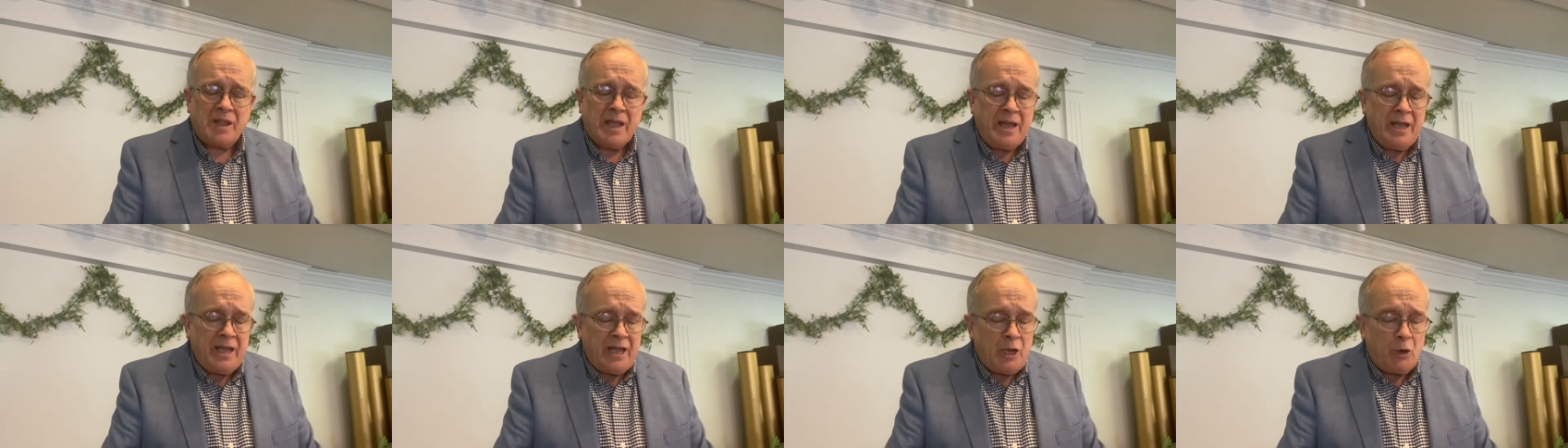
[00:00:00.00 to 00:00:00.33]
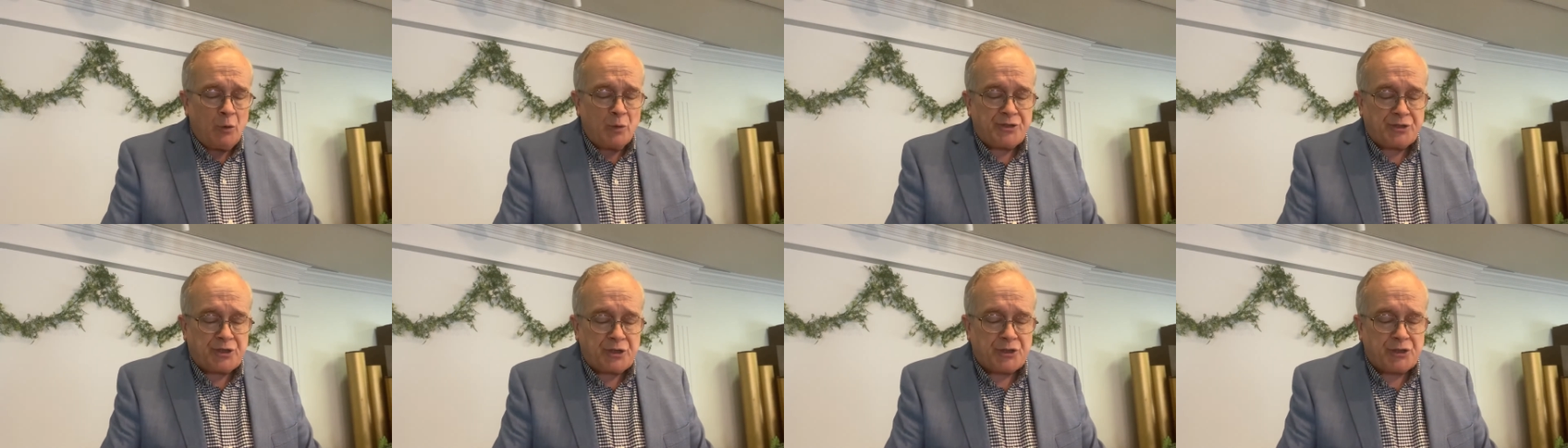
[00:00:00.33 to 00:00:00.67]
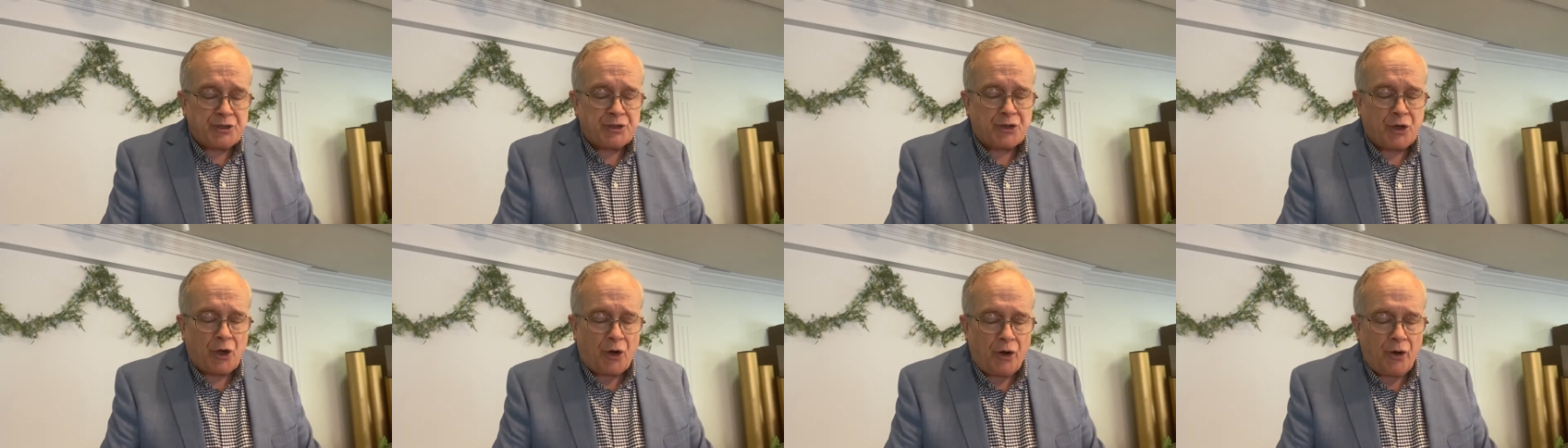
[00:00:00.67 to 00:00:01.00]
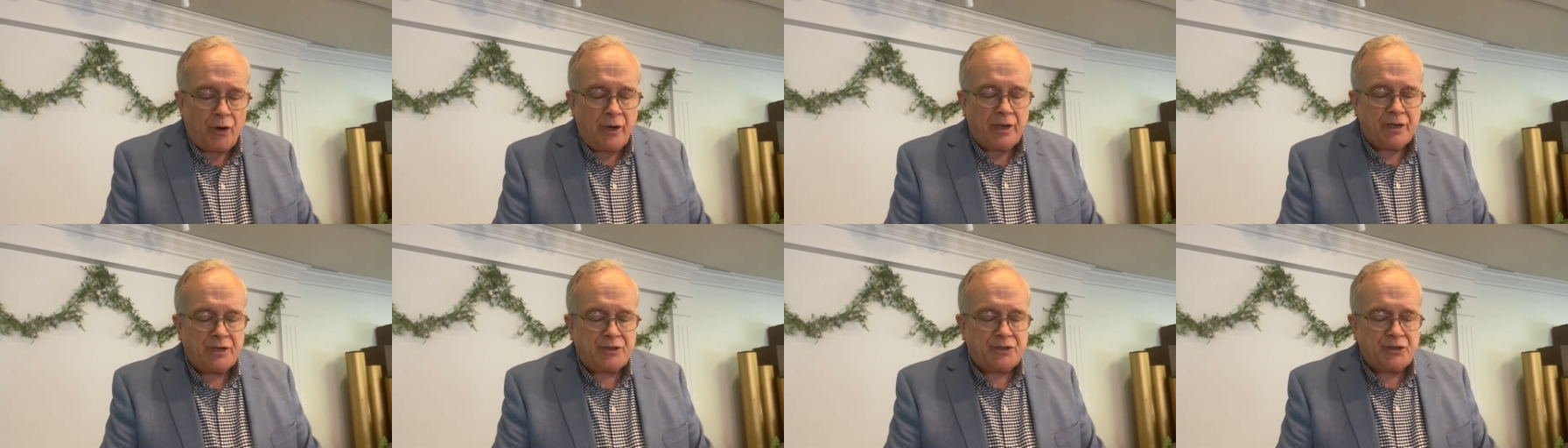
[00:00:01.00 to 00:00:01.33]
He was
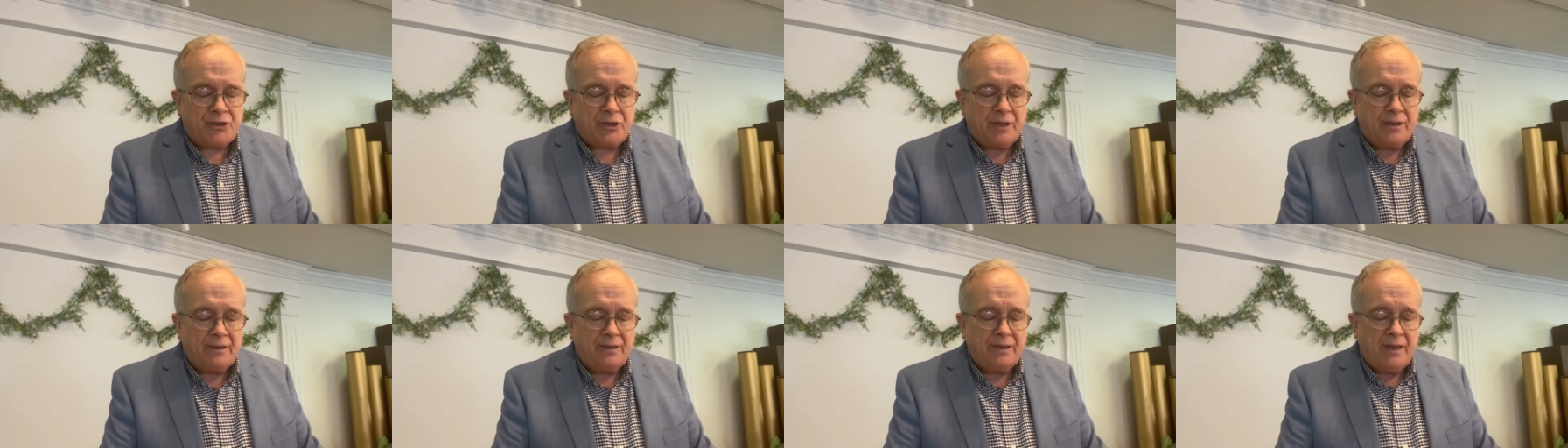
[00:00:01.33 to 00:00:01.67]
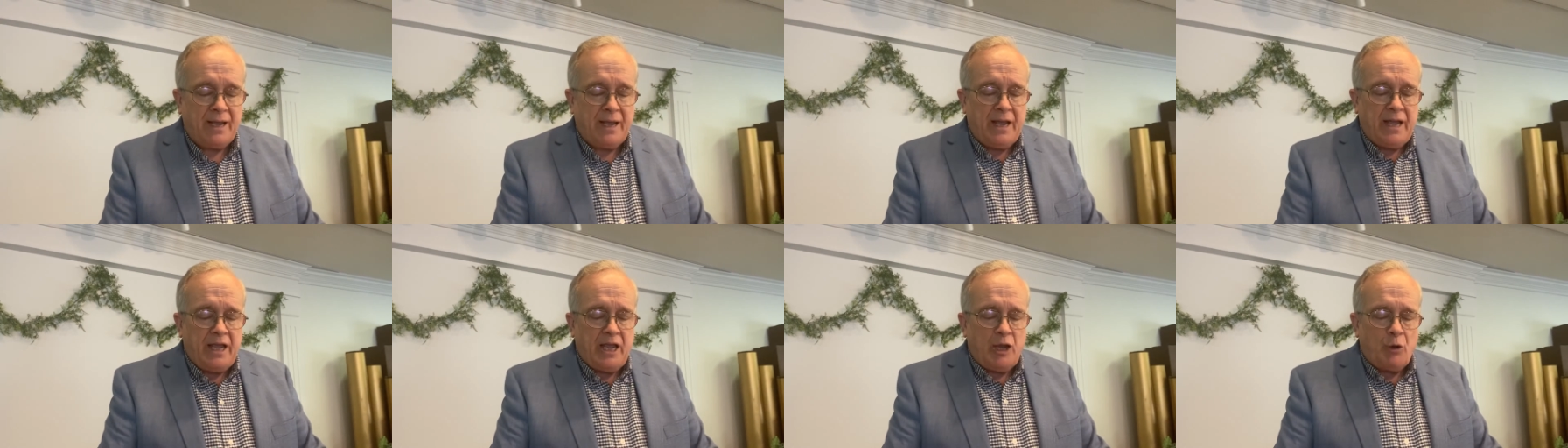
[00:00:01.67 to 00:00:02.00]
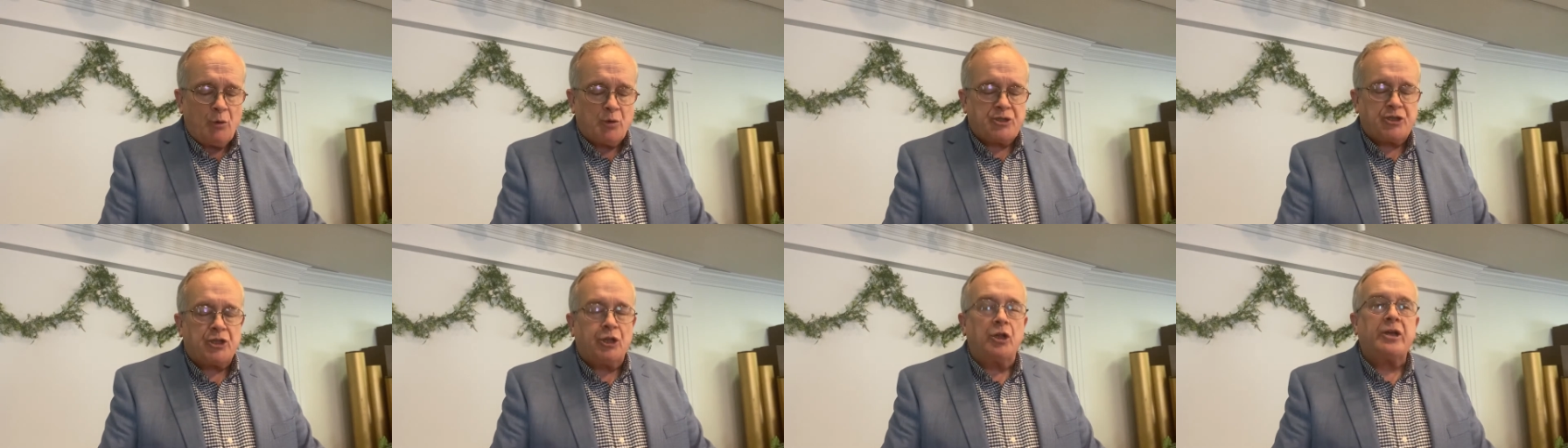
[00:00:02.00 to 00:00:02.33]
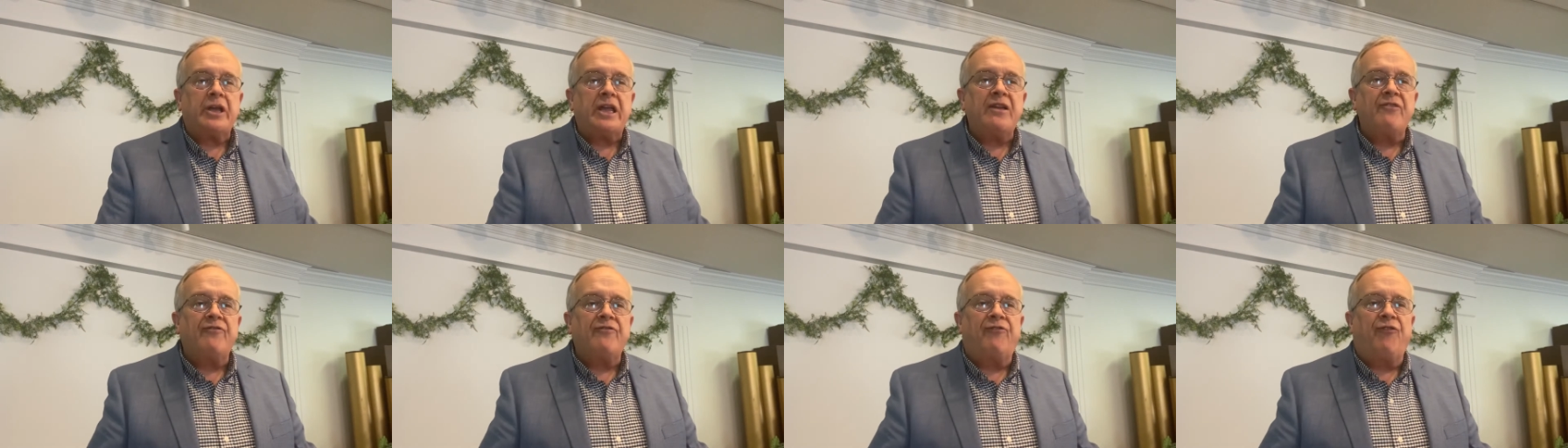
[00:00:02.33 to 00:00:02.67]
discouraged. He was
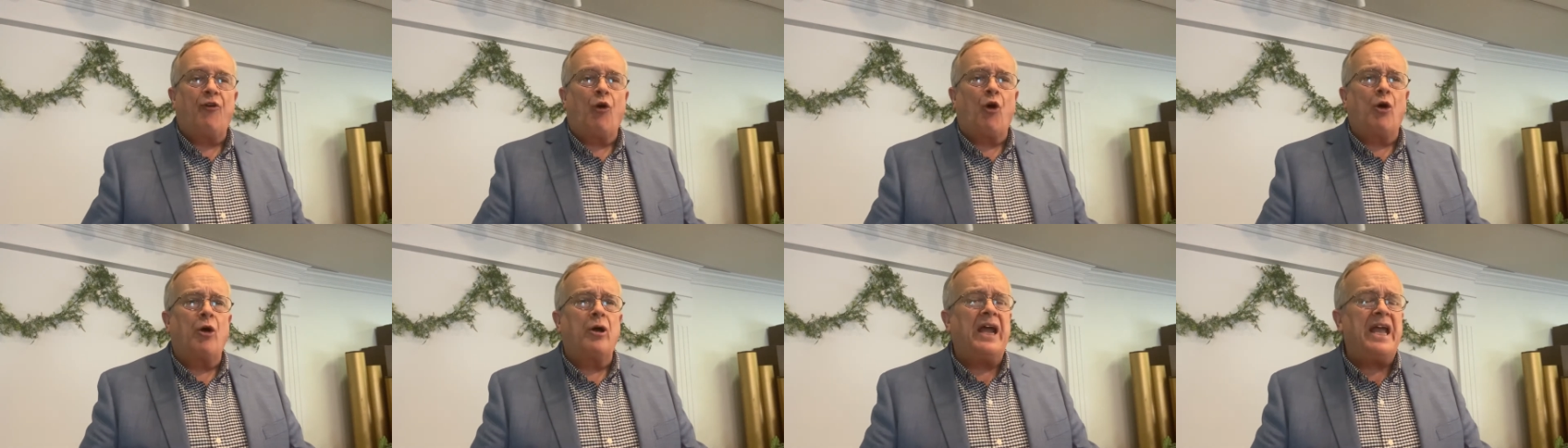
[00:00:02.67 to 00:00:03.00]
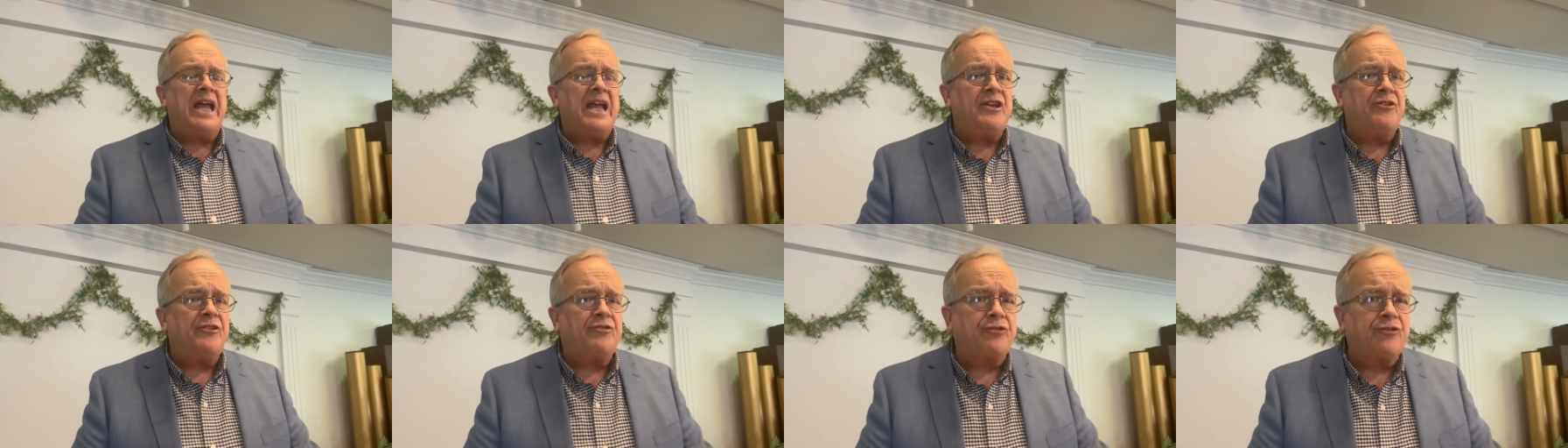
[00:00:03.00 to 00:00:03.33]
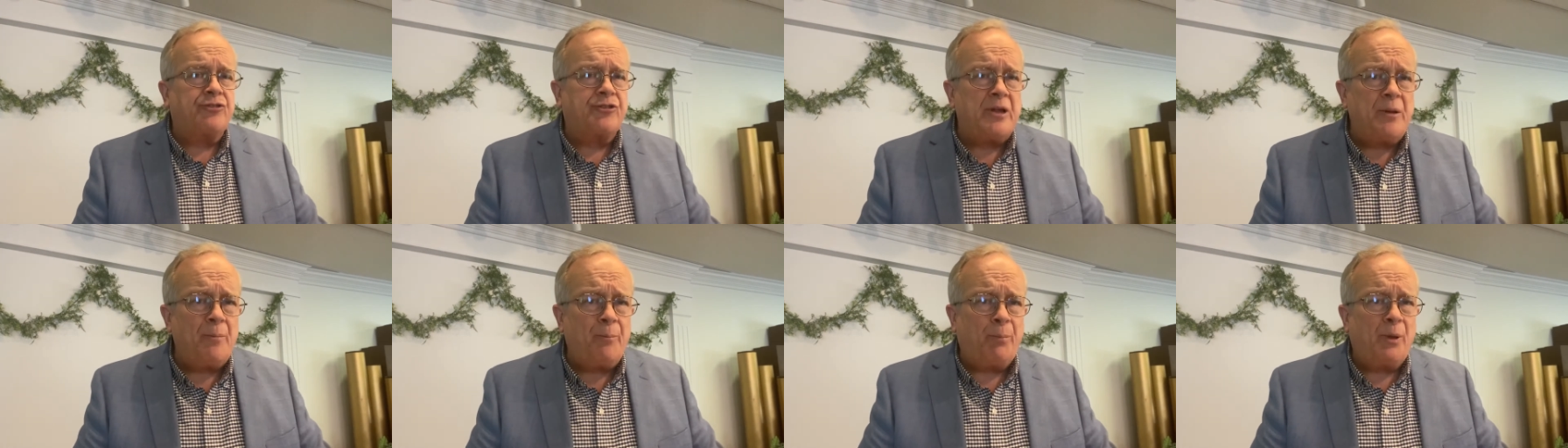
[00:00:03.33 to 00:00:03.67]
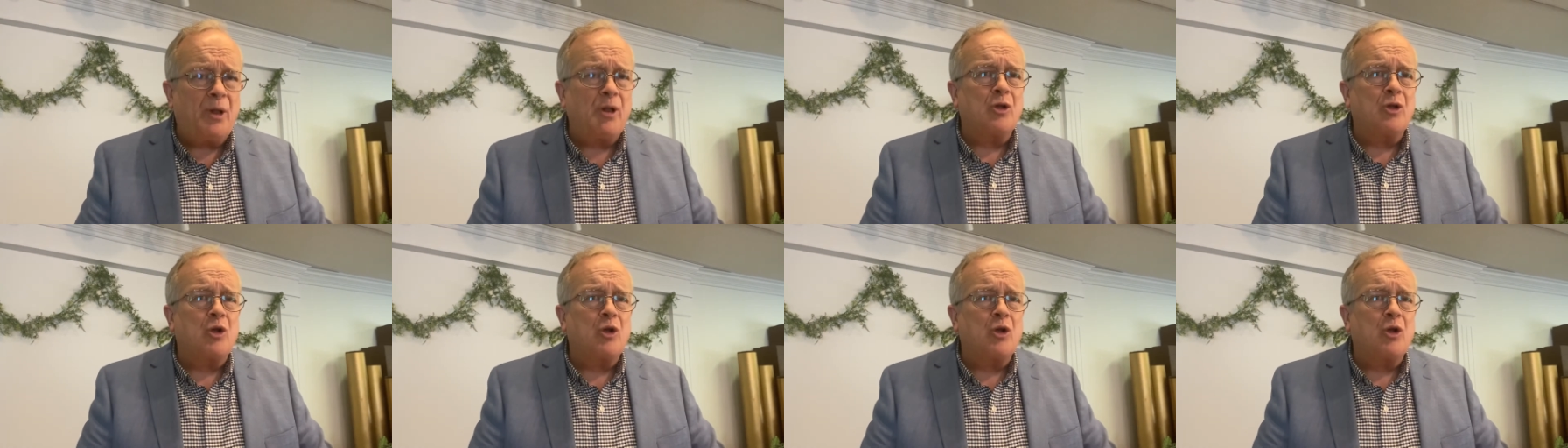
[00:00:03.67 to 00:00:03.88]
looking for a simple,